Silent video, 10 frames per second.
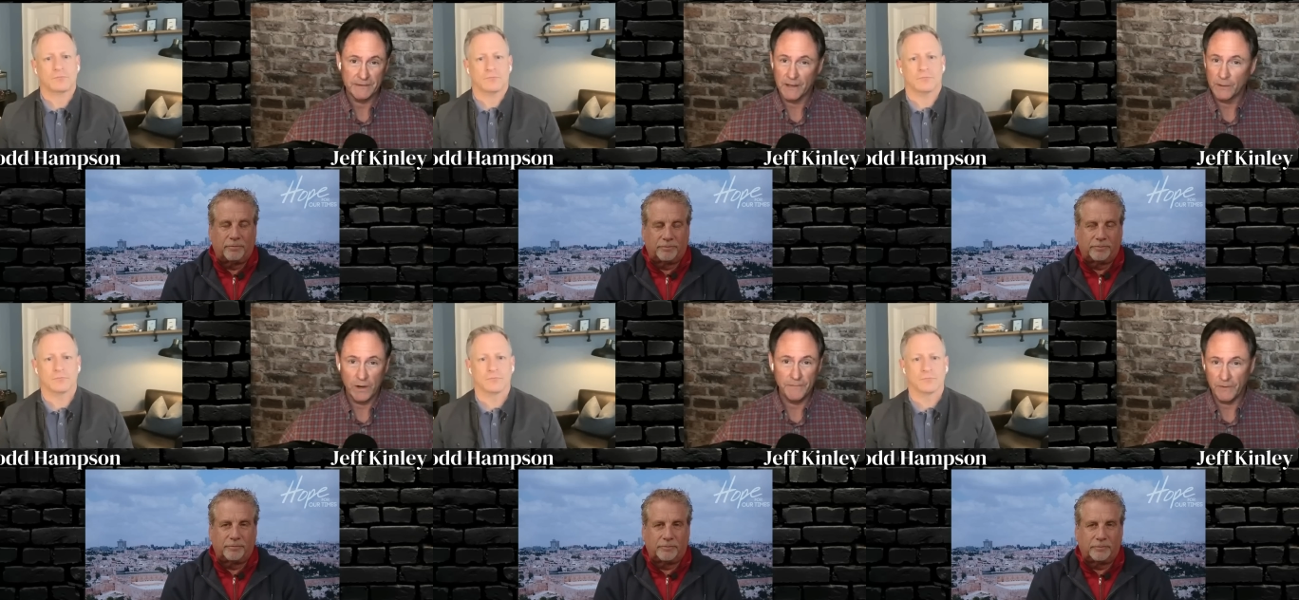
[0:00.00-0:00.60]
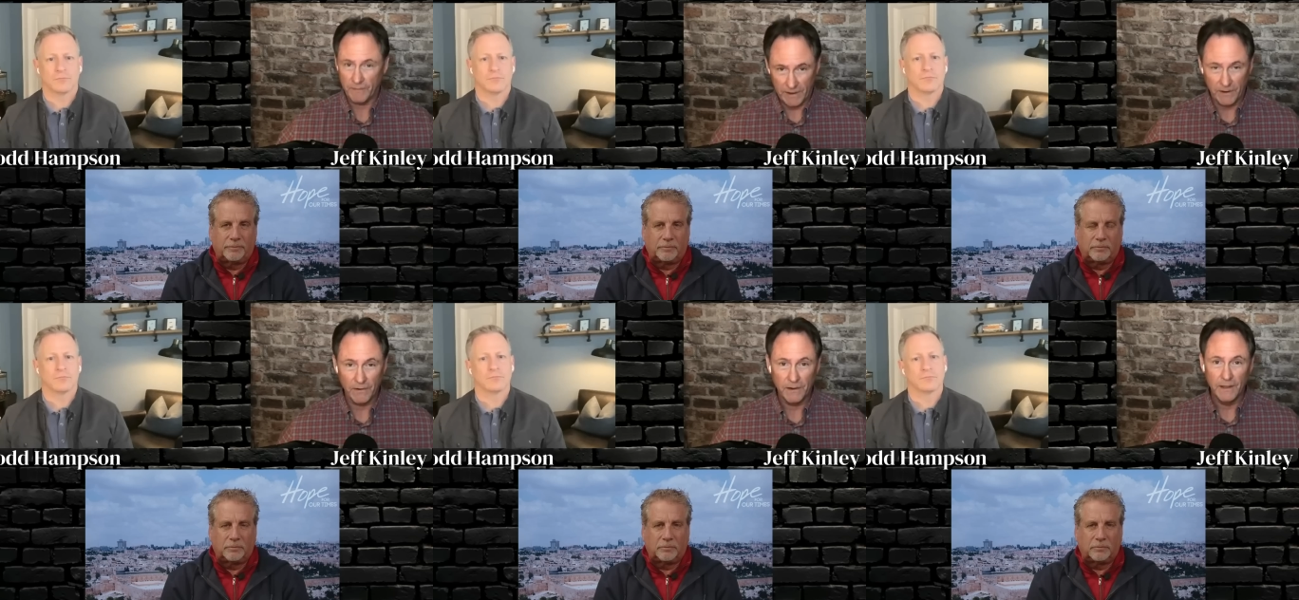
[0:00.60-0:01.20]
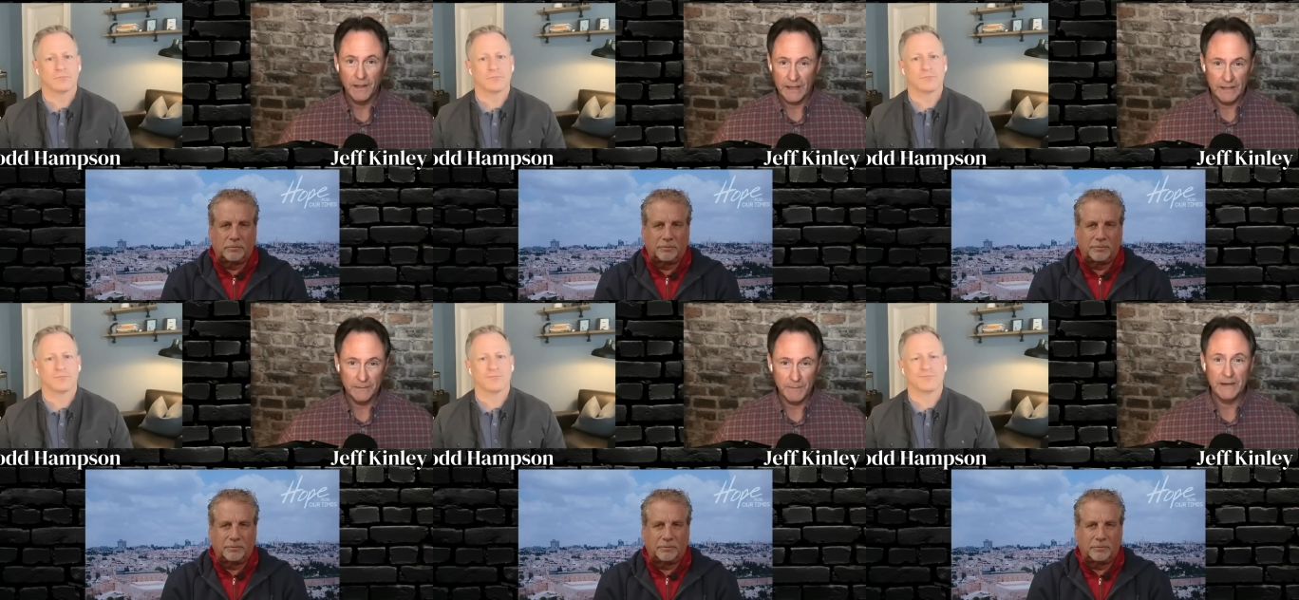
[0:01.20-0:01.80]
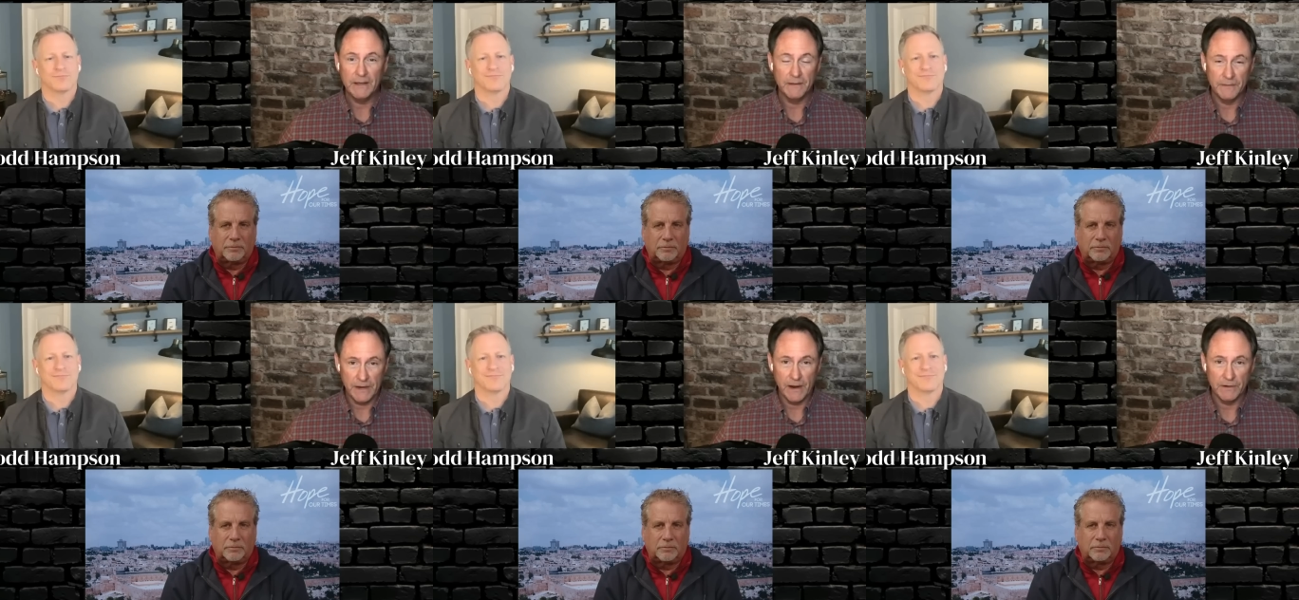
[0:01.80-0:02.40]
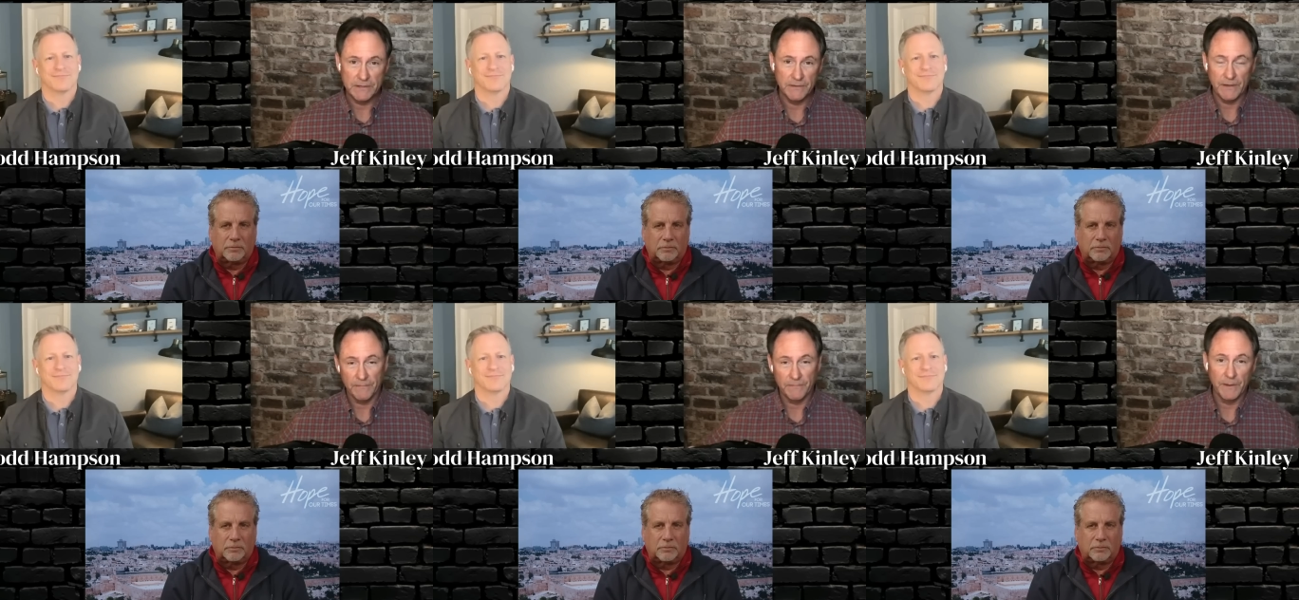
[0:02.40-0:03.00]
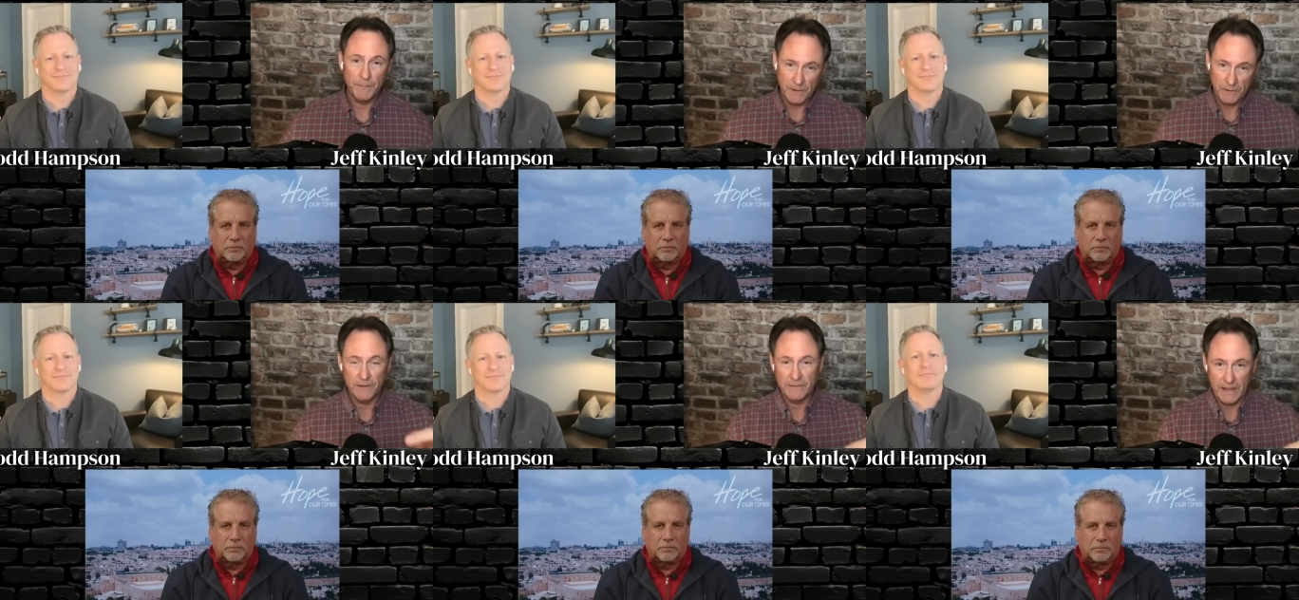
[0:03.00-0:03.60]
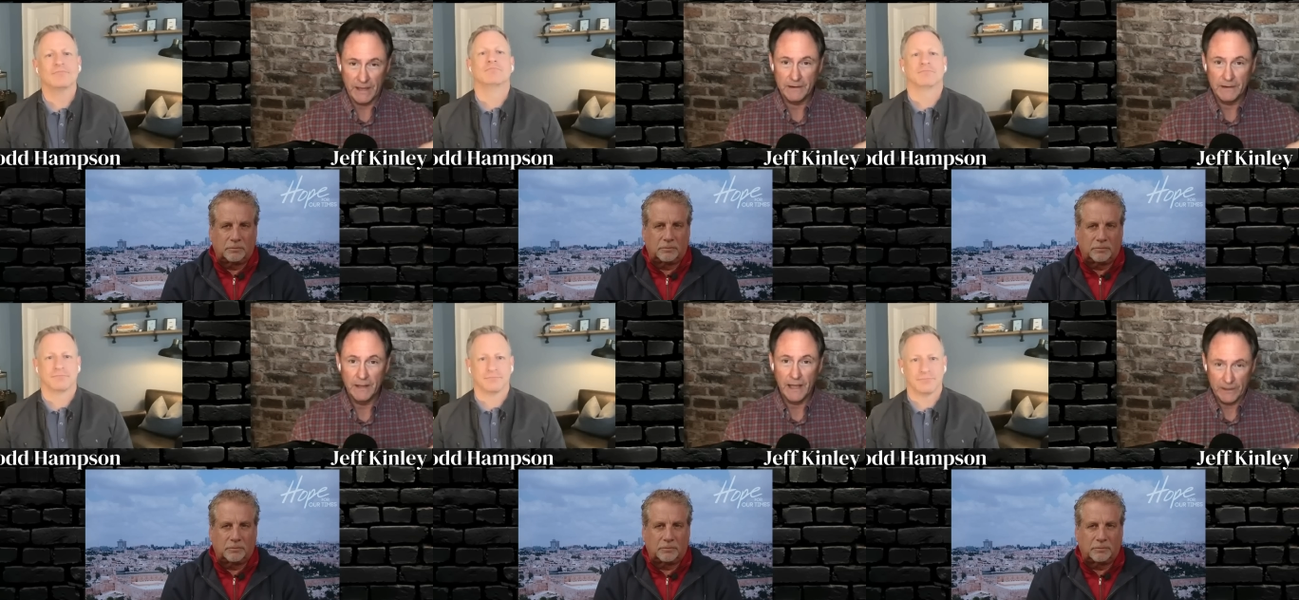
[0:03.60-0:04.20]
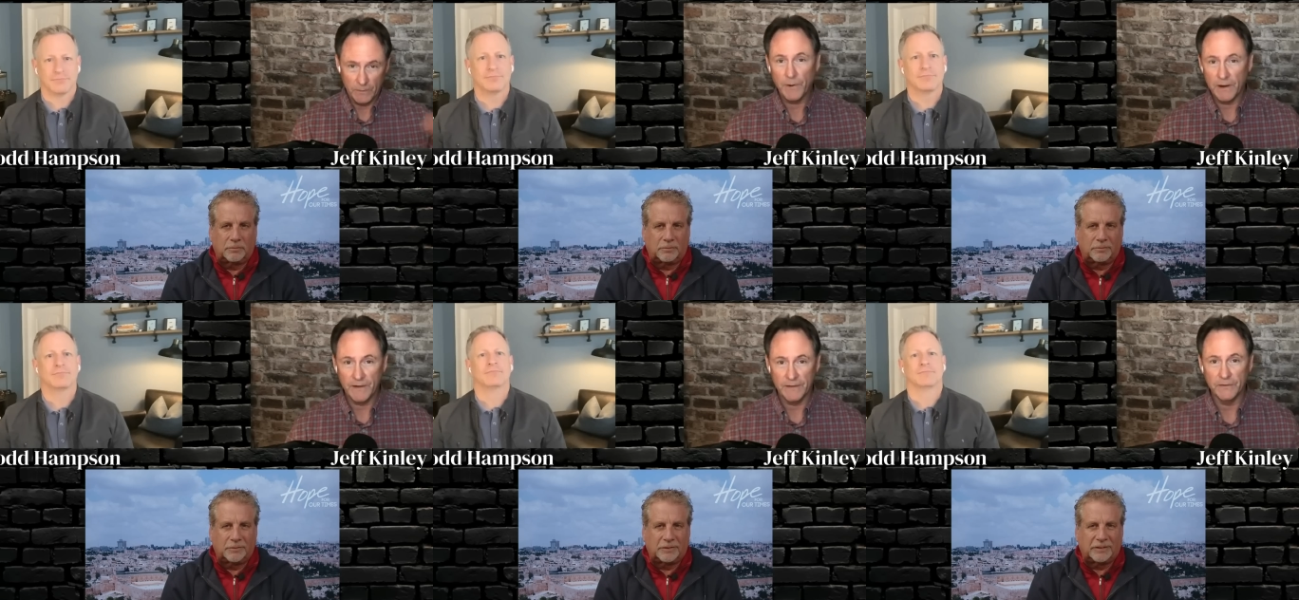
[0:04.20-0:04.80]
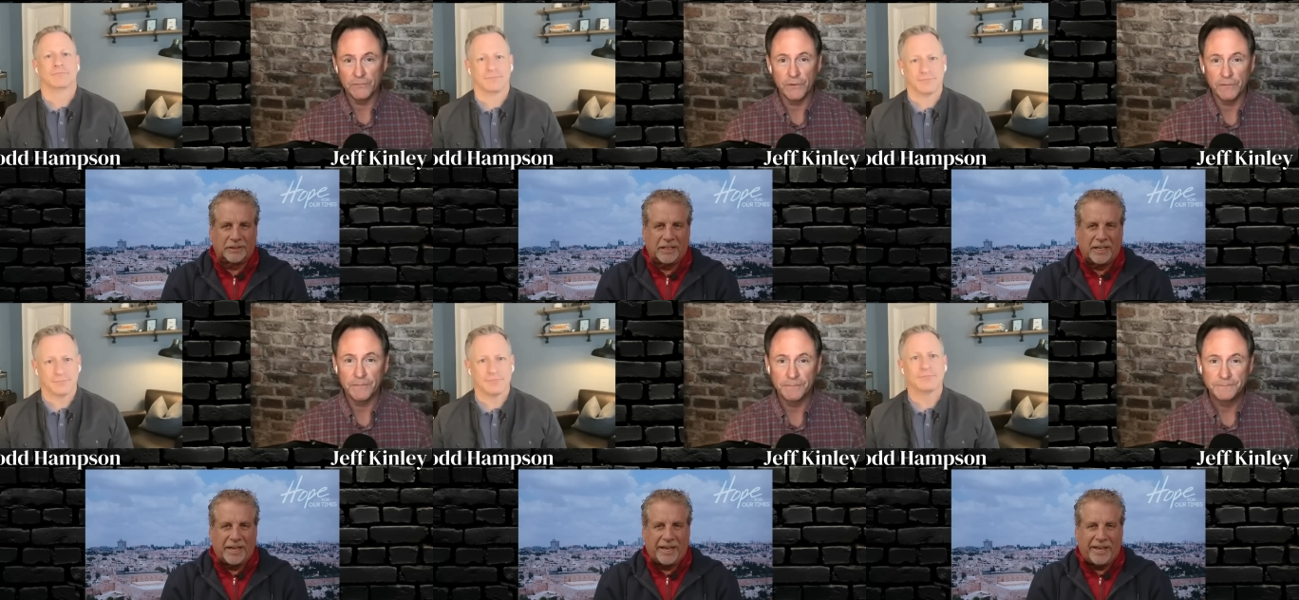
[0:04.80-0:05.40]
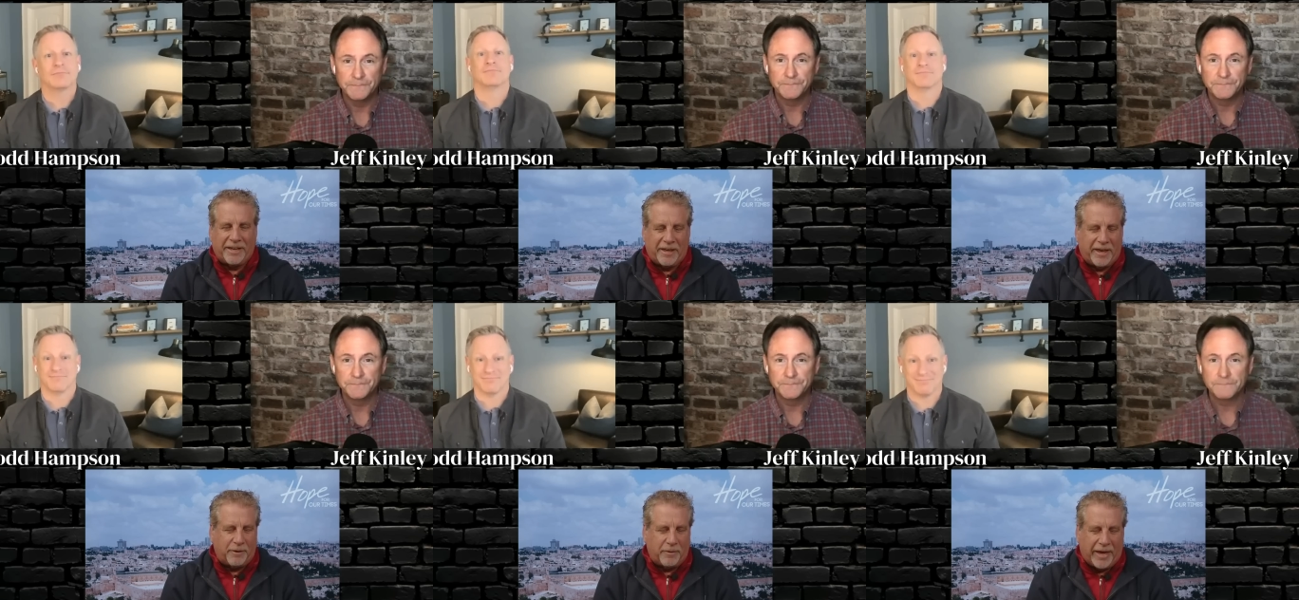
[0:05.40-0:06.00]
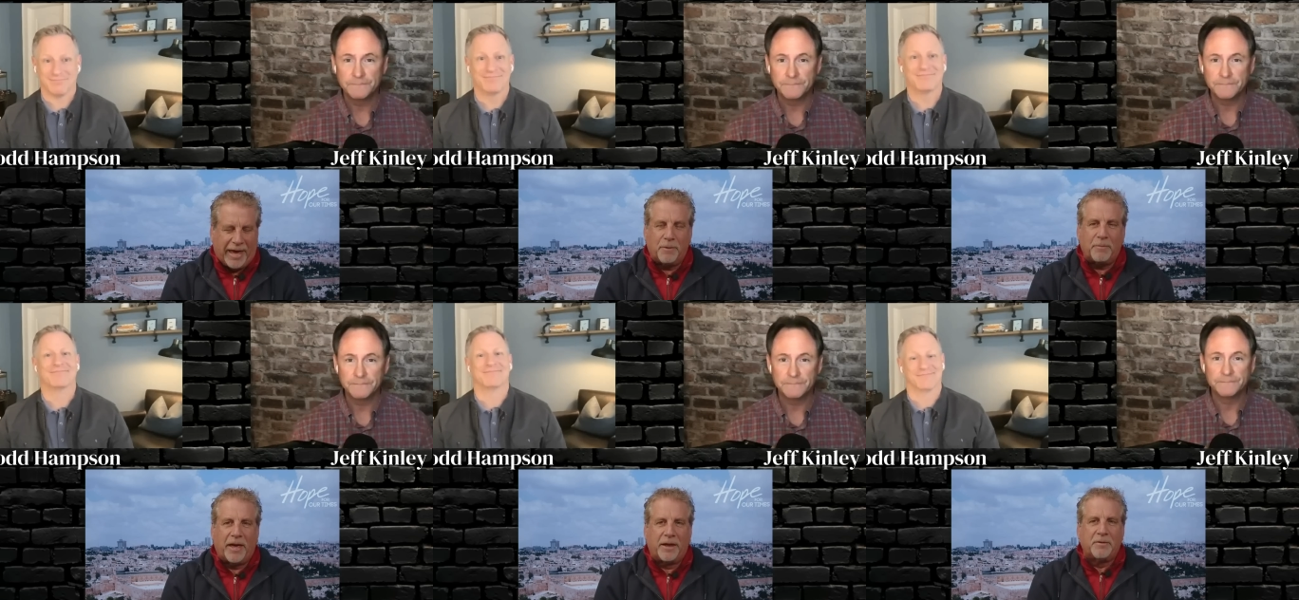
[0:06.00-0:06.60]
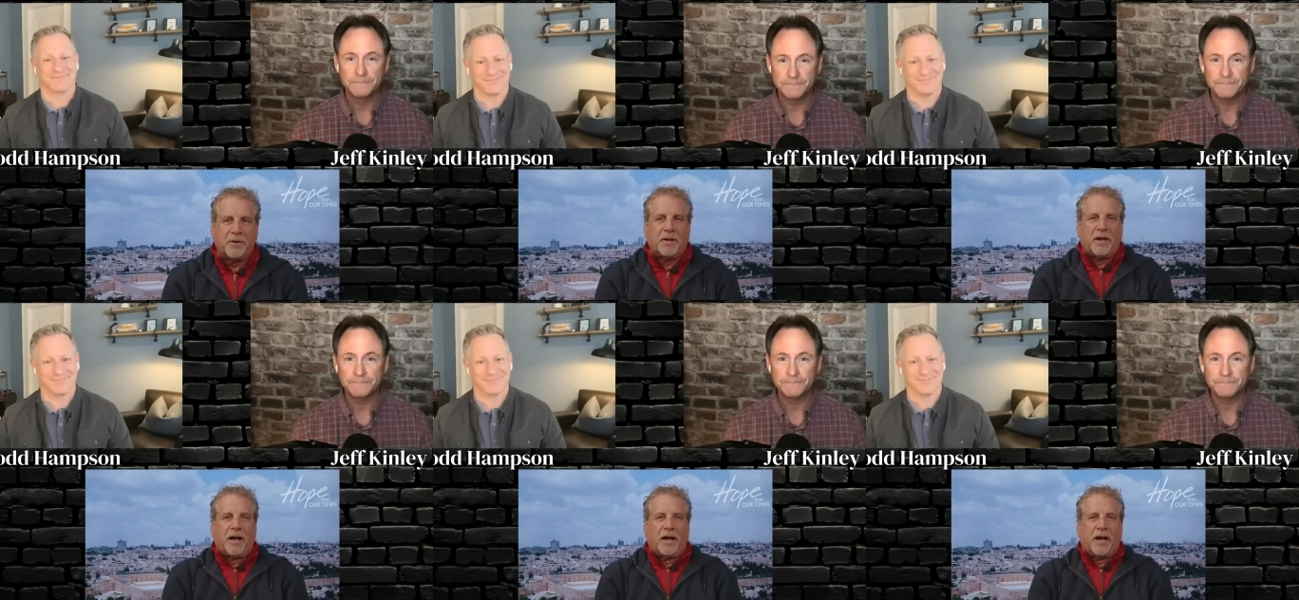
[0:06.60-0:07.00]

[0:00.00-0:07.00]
Speaker 1: whatever you hear in the media and the narrative, and flip it on its head, and you'll probably find the truth. A- a-
Speaker 2: amen.